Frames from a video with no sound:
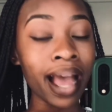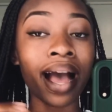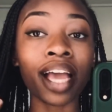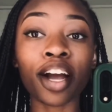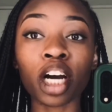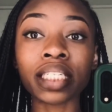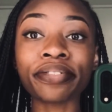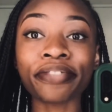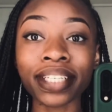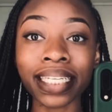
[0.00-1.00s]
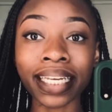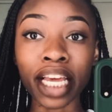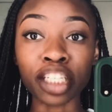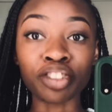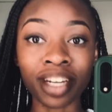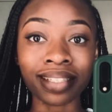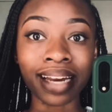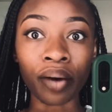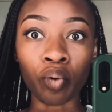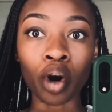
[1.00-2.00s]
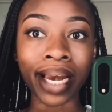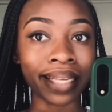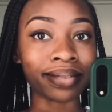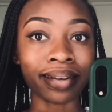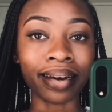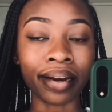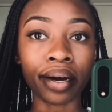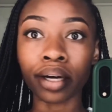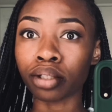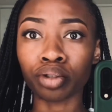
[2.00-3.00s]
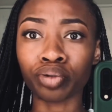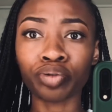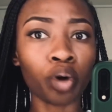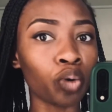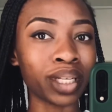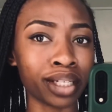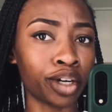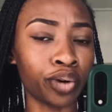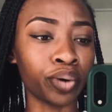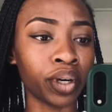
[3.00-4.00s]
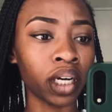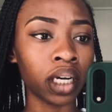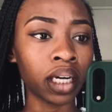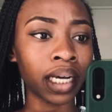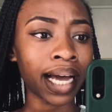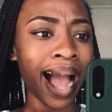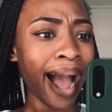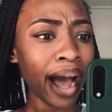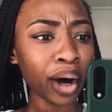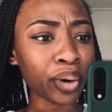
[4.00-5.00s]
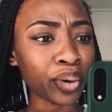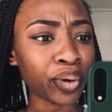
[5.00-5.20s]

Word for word: I can't fit in a dress that I wore less than four weeks ago. How?